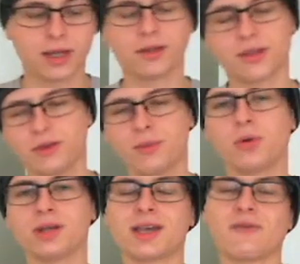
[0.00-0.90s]
And the
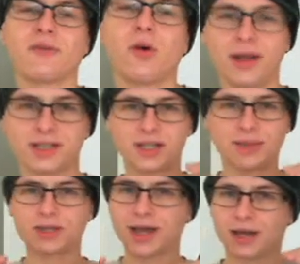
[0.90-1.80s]
3.7 volt, it
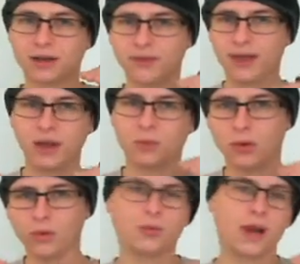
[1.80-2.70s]
seems kind of
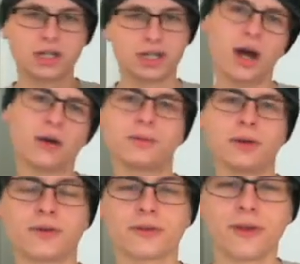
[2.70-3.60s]
equal ratio
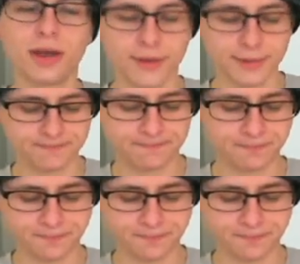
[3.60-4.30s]
for flavor.